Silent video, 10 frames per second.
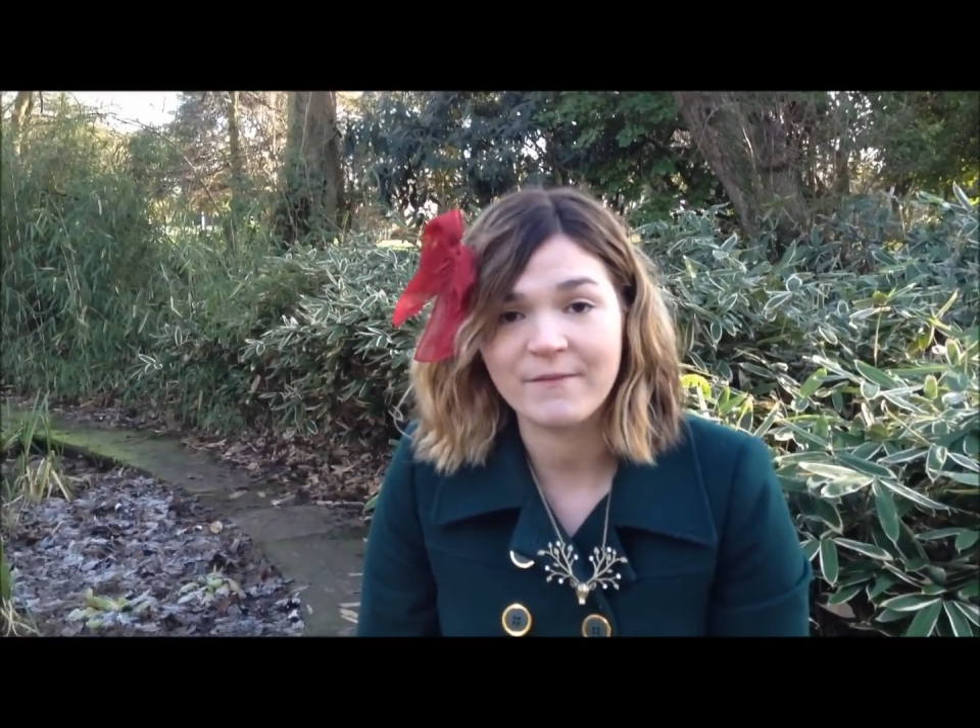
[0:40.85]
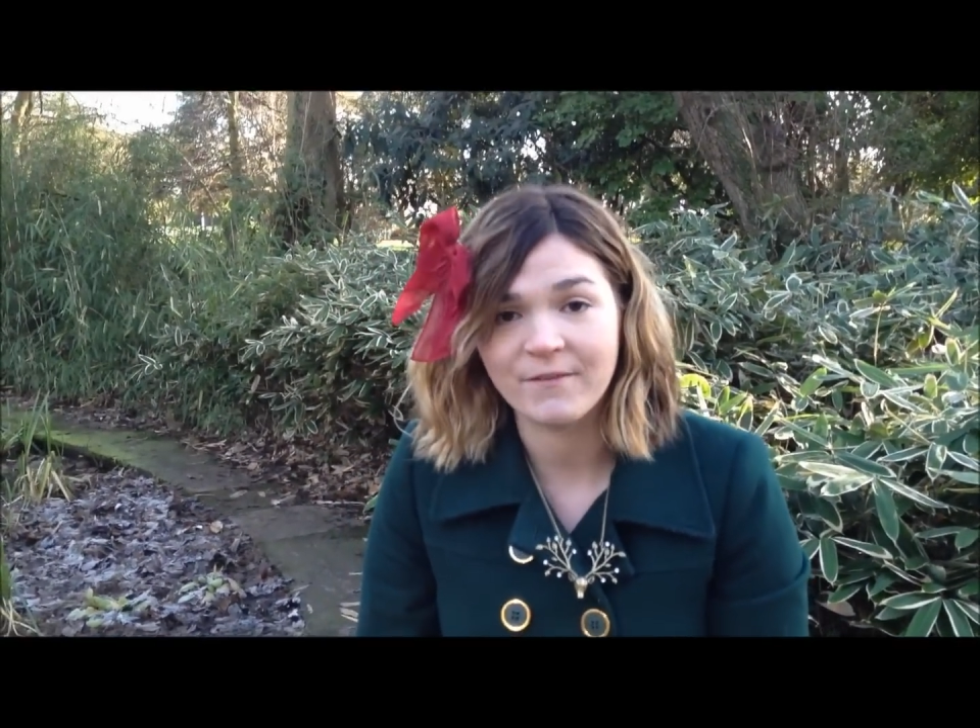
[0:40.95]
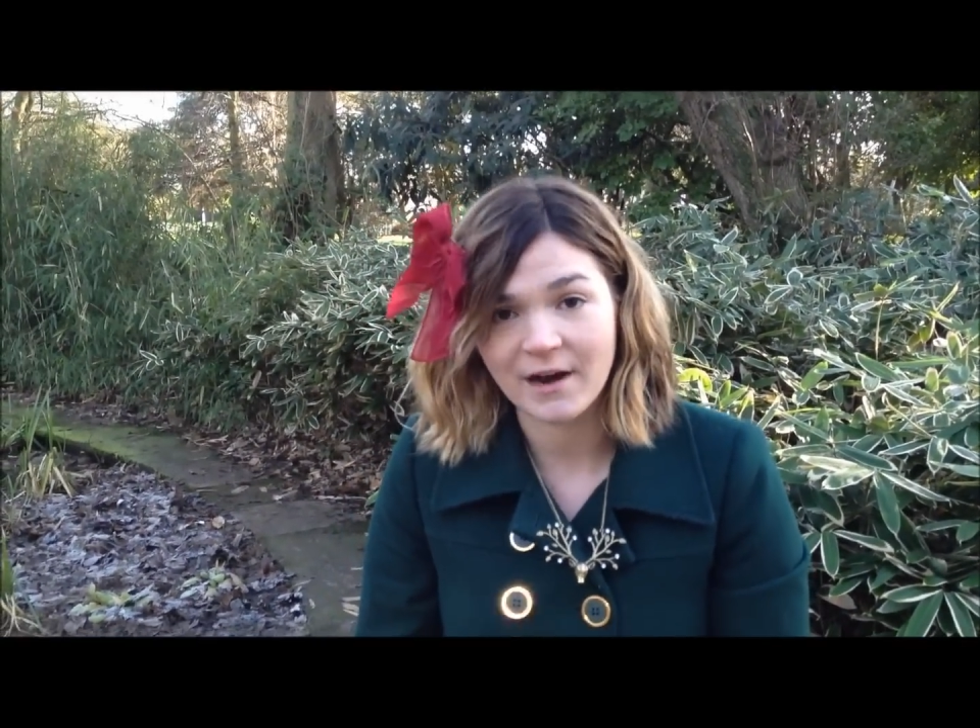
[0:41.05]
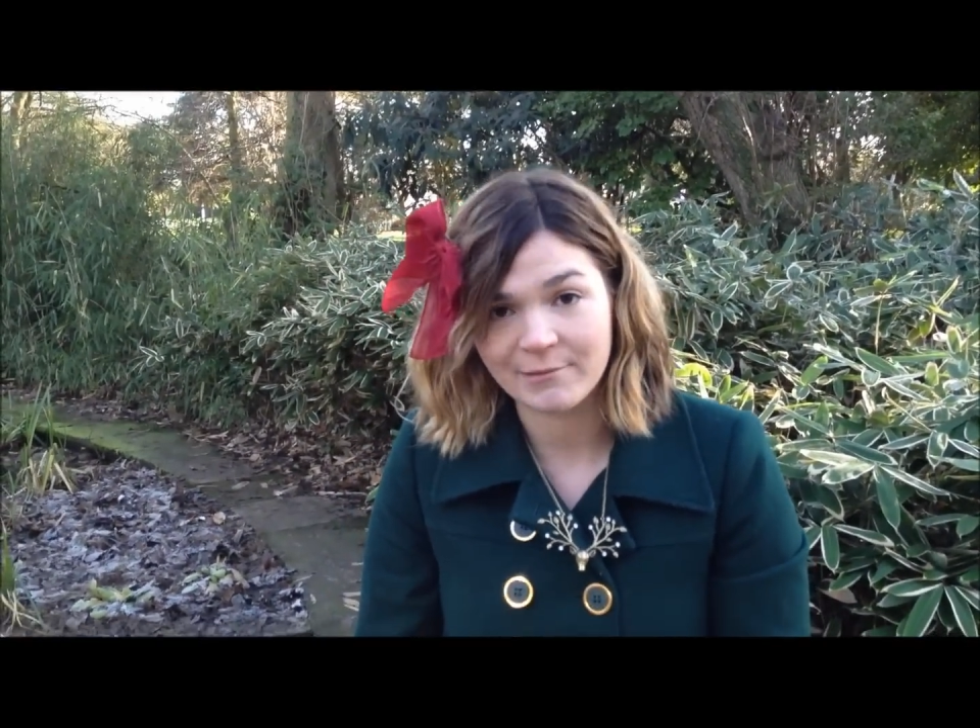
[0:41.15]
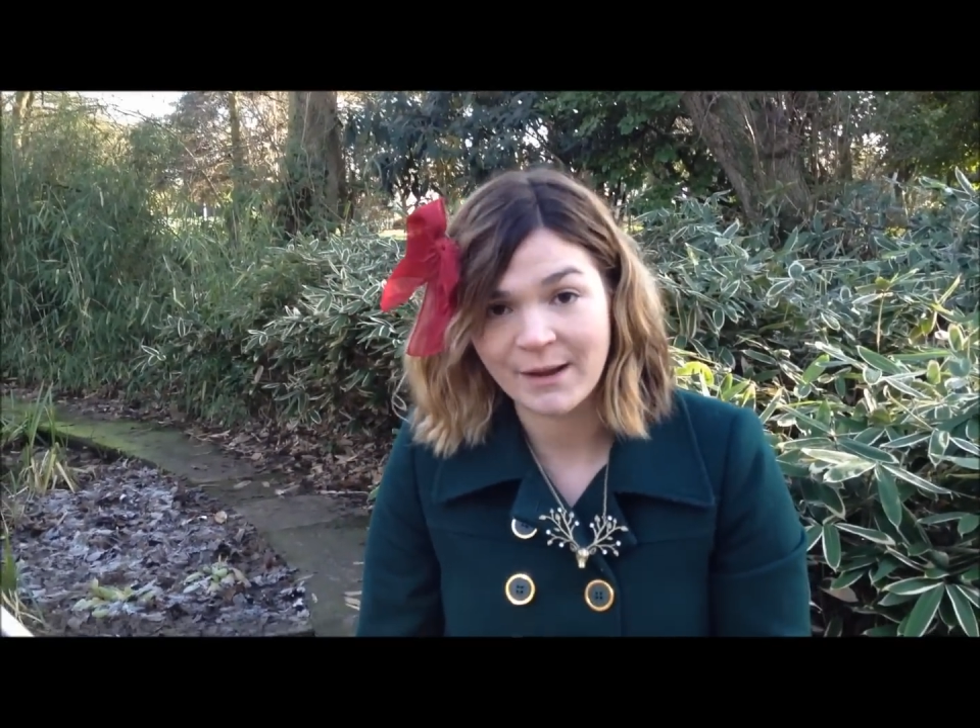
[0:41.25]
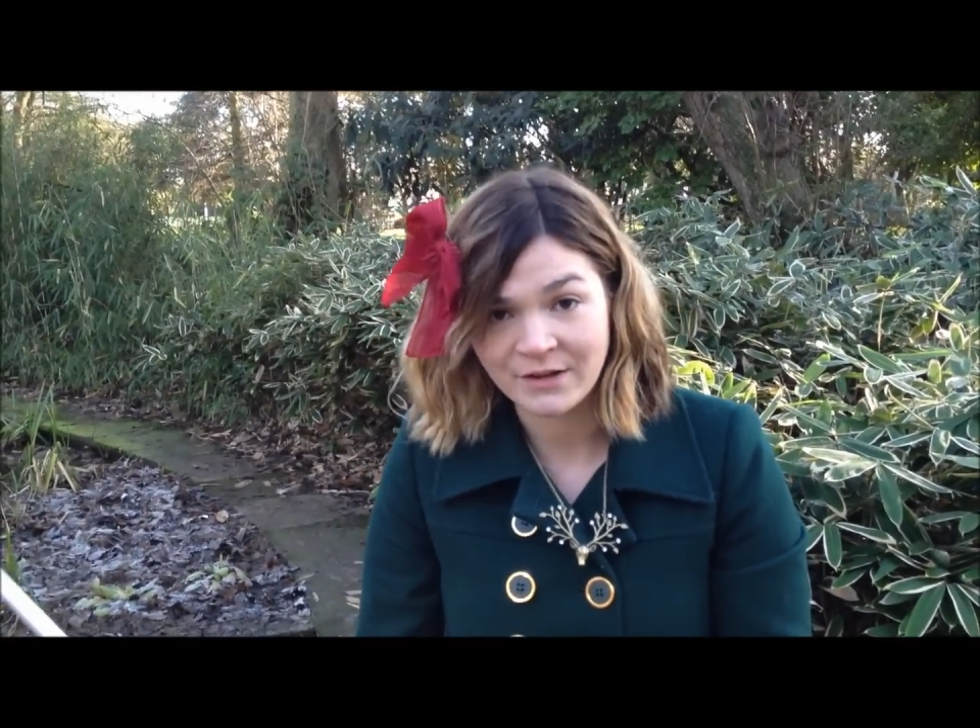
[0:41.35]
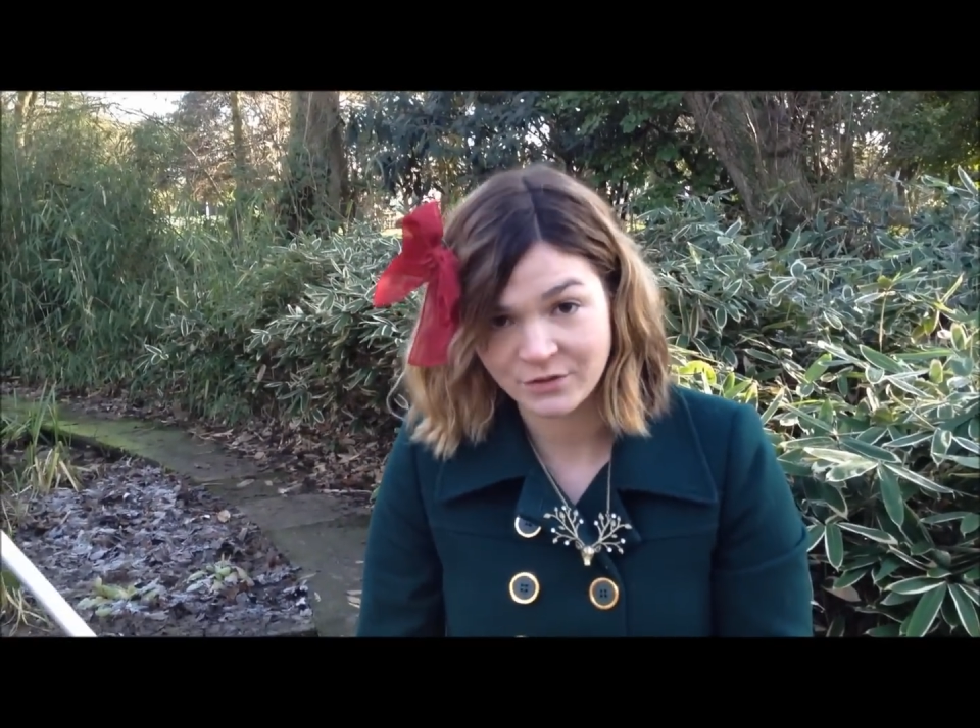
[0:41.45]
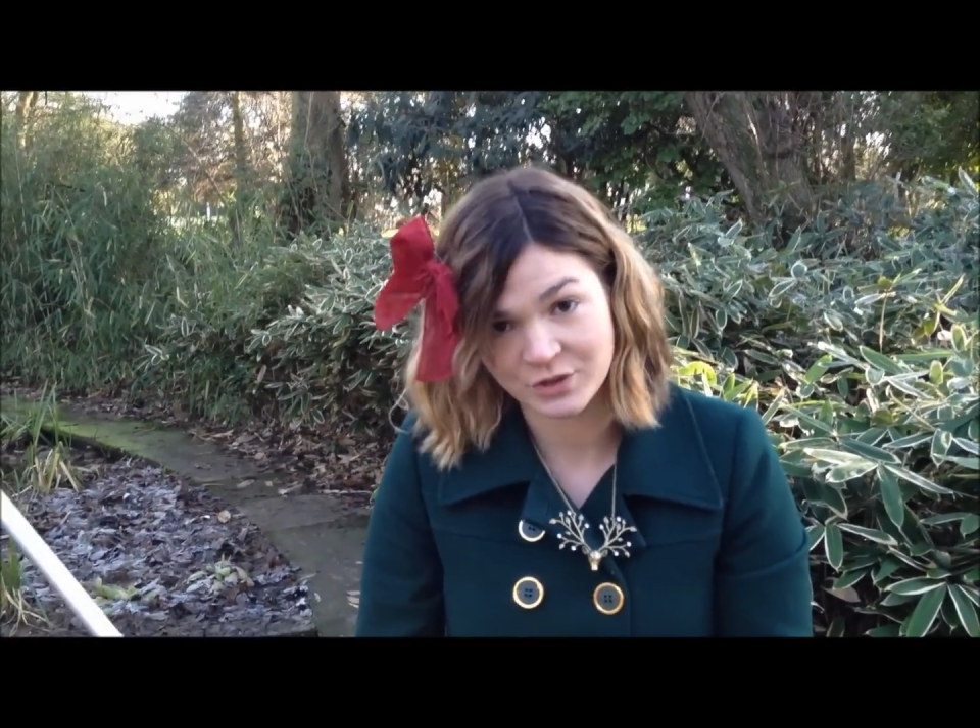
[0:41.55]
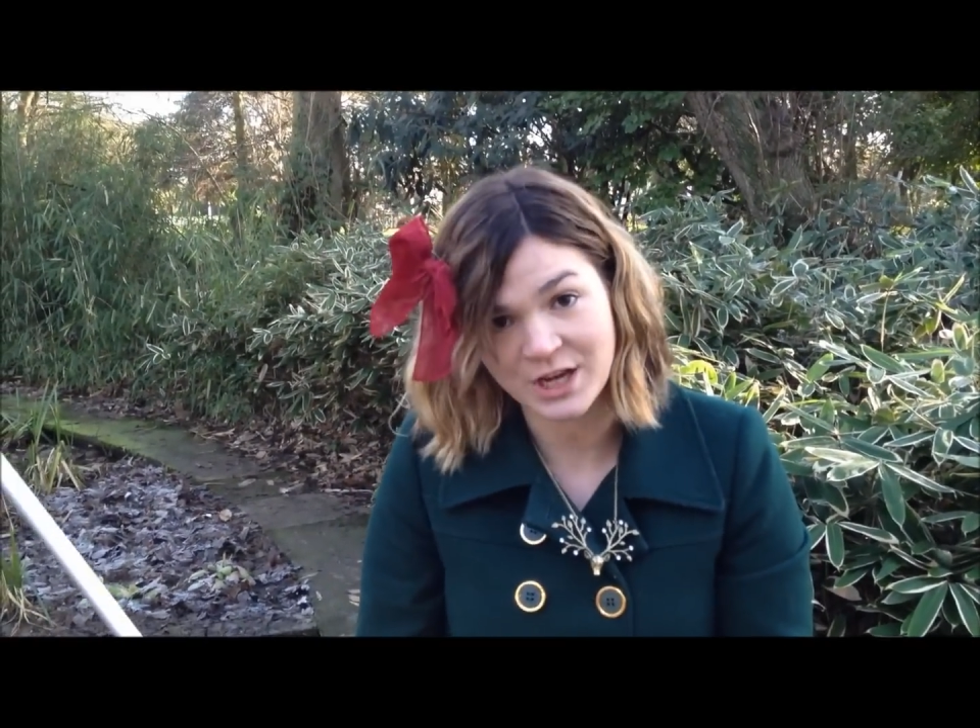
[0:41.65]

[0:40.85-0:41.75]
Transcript: environmental